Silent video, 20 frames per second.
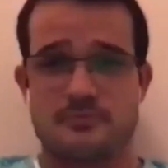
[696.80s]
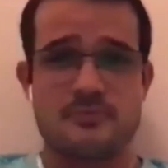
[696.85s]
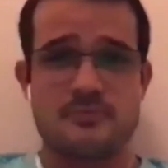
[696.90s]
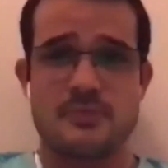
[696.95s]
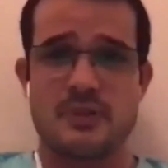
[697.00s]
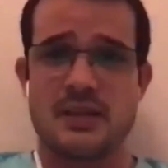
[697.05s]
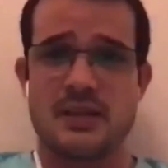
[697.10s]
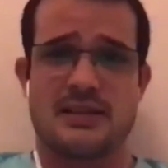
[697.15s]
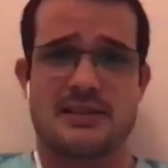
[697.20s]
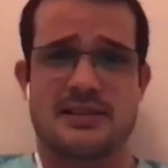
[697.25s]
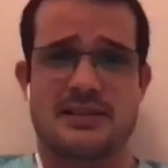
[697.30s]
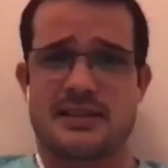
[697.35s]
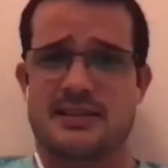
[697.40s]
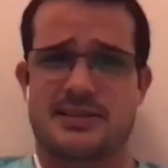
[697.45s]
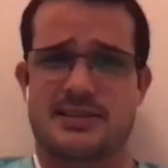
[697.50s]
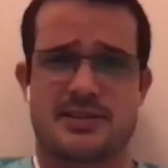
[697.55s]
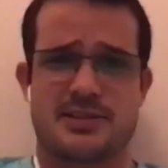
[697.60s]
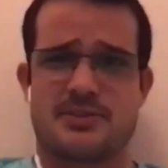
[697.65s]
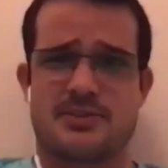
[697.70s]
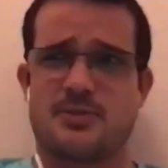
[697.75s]
I was like,
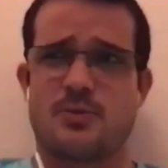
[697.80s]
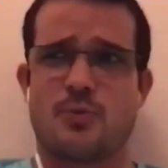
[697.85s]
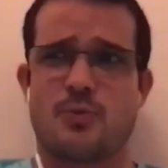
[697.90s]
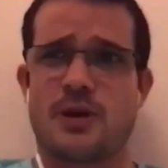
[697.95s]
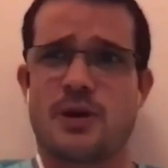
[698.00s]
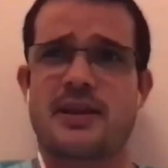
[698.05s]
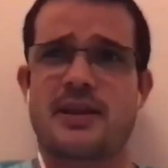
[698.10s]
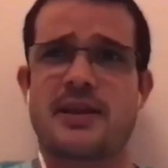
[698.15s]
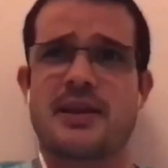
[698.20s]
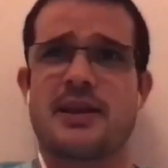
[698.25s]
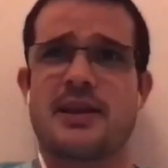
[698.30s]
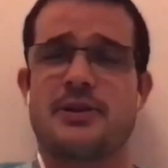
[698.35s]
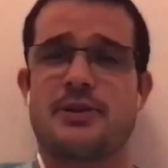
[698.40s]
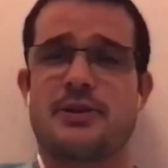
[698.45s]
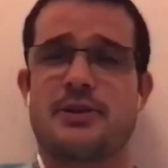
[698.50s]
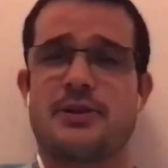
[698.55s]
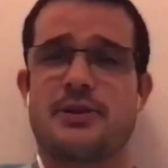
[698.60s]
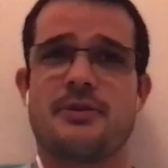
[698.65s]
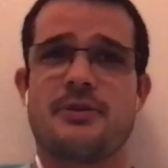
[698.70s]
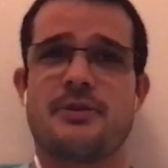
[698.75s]
what can I do?
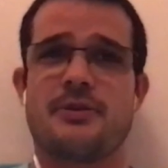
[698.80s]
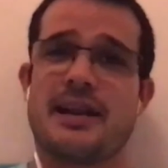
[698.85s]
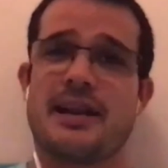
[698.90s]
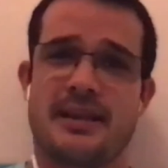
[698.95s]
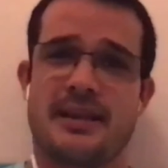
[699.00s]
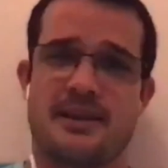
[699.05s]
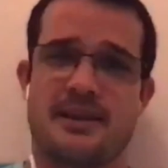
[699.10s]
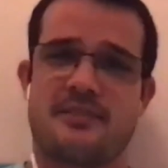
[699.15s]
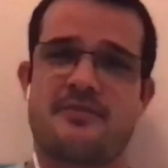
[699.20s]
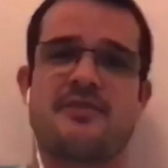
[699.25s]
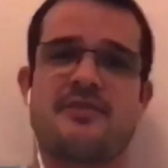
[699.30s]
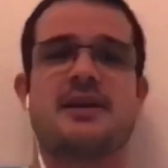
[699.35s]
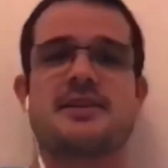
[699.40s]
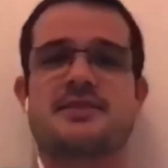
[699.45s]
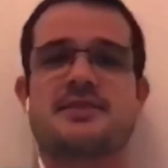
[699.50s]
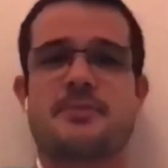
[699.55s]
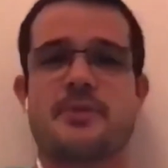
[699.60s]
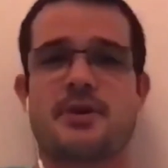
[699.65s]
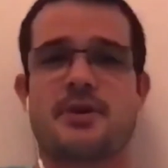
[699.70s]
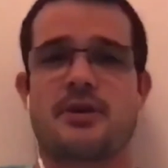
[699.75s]
I need to find something
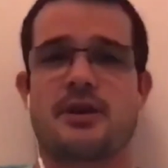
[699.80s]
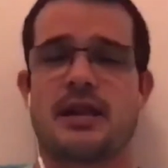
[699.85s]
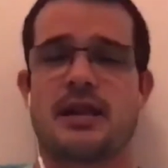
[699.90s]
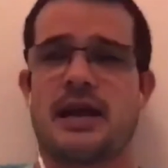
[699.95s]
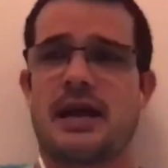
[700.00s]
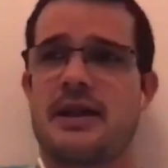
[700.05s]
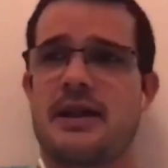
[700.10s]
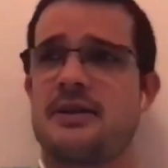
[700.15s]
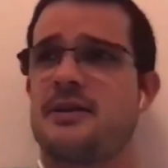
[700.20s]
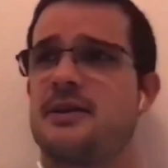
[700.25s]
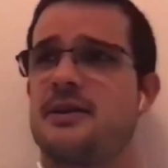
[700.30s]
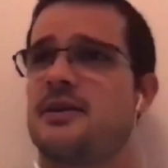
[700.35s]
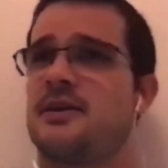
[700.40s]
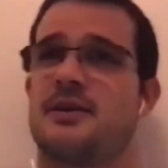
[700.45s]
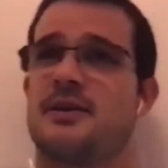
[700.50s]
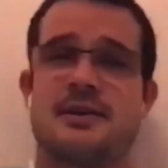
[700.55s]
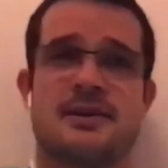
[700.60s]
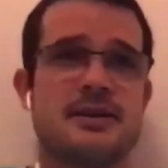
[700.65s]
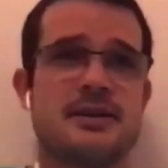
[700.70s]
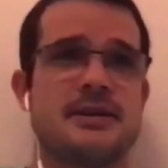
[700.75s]
online.
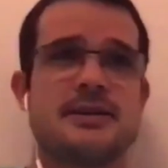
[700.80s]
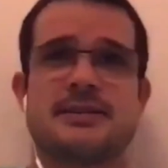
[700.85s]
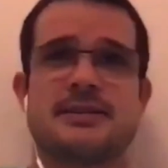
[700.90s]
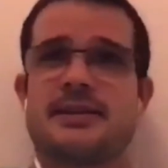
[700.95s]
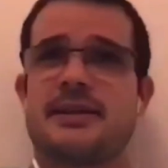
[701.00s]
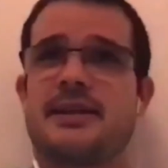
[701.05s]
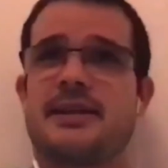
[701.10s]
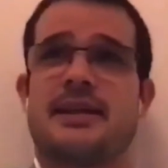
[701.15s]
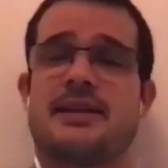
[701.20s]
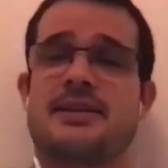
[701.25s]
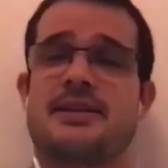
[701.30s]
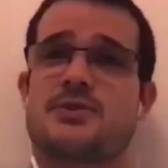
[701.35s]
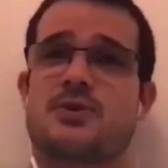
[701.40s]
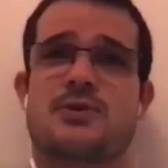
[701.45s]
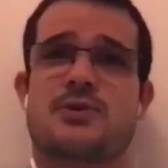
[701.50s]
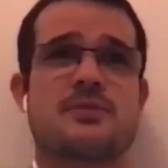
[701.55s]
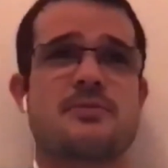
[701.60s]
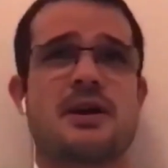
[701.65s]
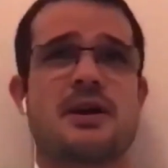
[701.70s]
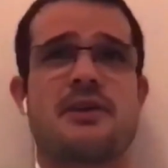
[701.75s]
Did it, and it's awesome.
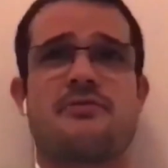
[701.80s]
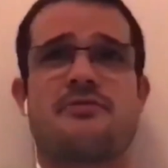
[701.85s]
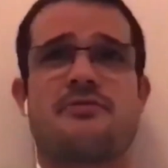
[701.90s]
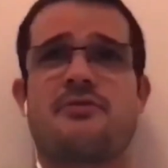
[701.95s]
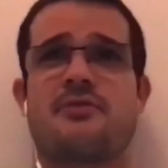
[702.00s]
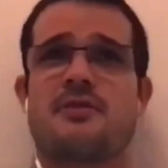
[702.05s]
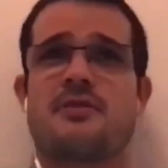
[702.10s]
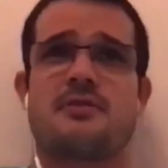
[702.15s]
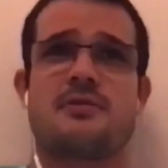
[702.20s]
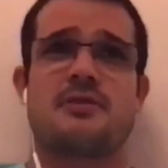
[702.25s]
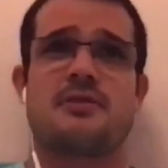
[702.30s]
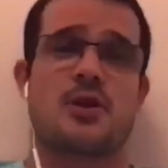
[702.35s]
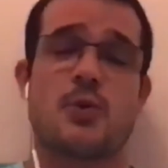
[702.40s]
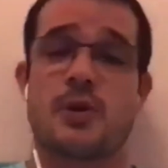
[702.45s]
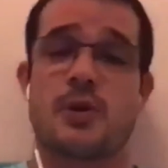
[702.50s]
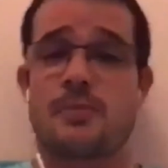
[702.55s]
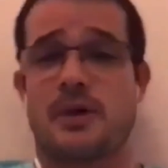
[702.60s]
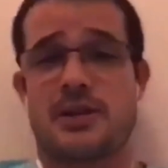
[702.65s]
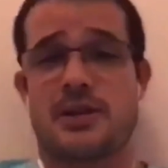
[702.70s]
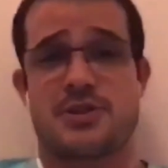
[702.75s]
I've quit my
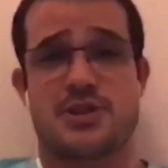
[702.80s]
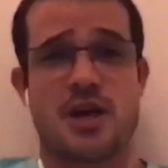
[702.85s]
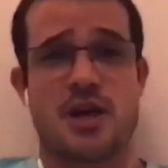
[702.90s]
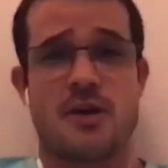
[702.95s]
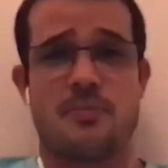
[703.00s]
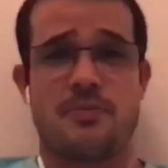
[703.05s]
job